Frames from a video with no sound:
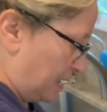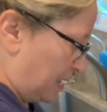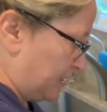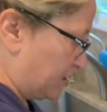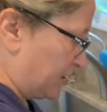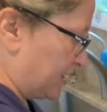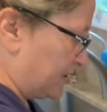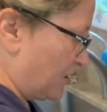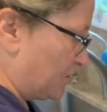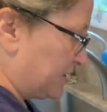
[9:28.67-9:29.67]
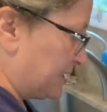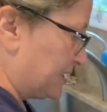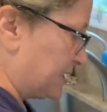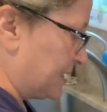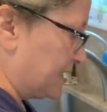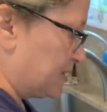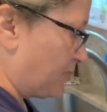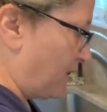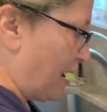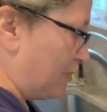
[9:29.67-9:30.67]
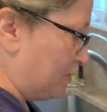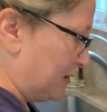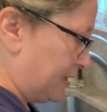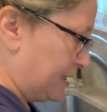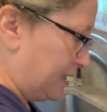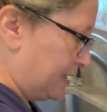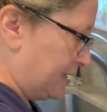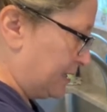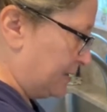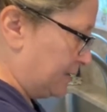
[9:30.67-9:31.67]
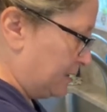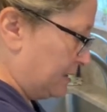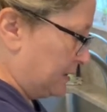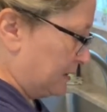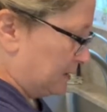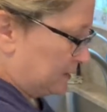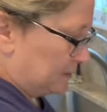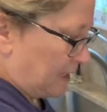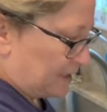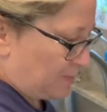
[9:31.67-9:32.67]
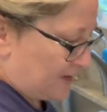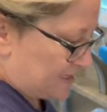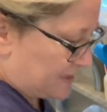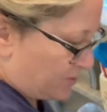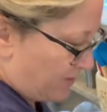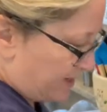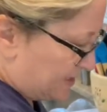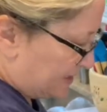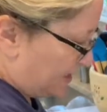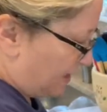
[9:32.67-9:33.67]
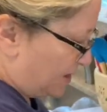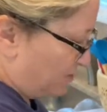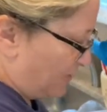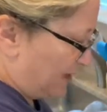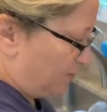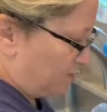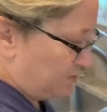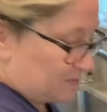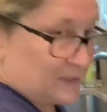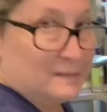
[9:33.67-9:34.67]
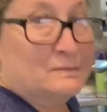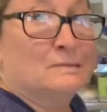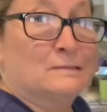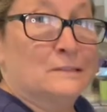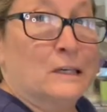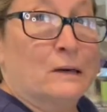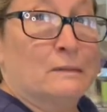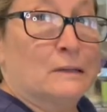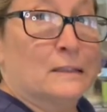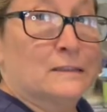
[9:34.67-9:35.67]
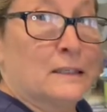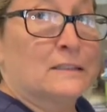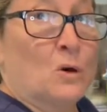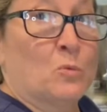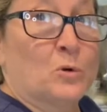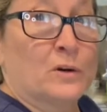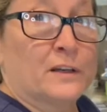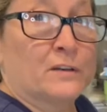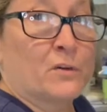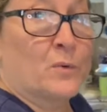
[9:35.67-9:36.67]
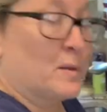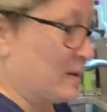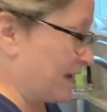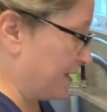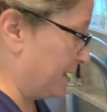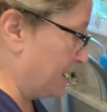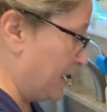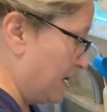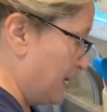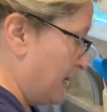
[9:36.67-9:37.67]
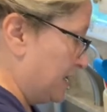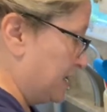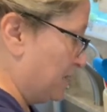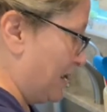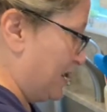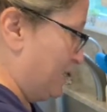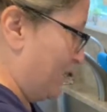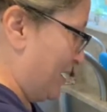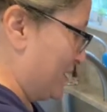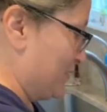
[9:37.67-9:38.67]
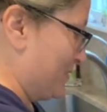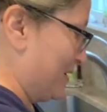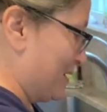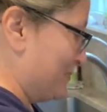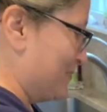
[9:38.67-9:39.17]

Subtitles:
into ketosis, it's probably not the best, the greatest thing. You might, sorry, that's home cooking, throwing it back in. You might want to